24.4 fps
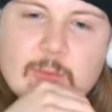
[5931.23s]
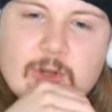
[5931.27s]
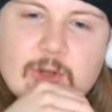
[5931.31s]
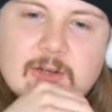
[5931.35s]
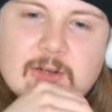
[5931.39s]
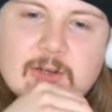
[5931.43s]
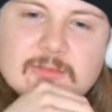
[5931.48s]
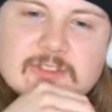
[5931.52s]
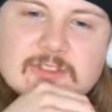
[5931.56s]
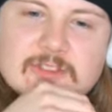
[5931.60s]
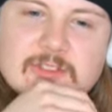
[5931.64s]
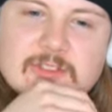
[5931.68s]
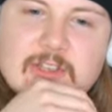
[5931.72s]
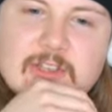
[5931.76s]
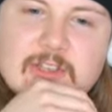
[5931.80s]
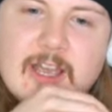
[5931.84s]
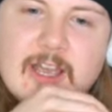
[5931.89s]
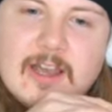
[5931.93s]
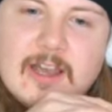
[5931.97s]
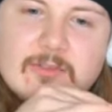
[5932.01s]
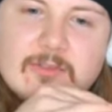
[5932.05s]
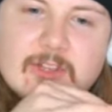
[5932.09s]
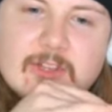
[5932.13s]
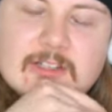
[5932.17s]
Do you have
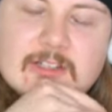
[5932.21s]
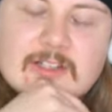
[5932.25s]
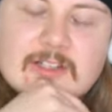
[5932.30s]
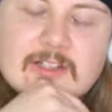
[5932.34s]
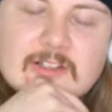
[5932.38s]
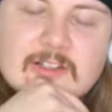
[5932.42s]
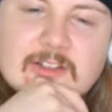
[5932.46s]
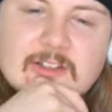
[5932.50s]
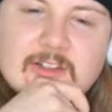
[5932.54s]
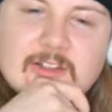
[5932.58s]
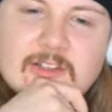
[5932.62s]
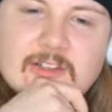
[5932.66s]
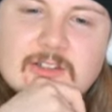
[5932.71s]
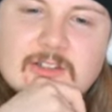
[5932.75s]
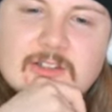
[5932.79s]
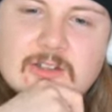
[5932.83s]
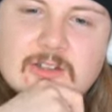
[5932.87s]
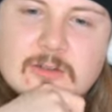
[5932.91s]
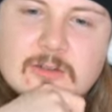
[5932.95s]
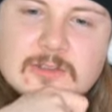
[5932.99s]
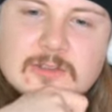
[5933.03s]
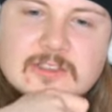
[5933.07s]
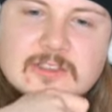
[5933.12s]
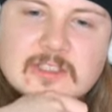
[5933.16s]
that kind of thing you're always
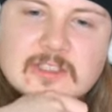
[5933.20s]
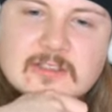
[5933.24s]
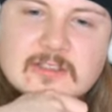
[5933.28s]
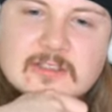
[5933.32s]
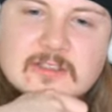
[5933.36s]
chasing?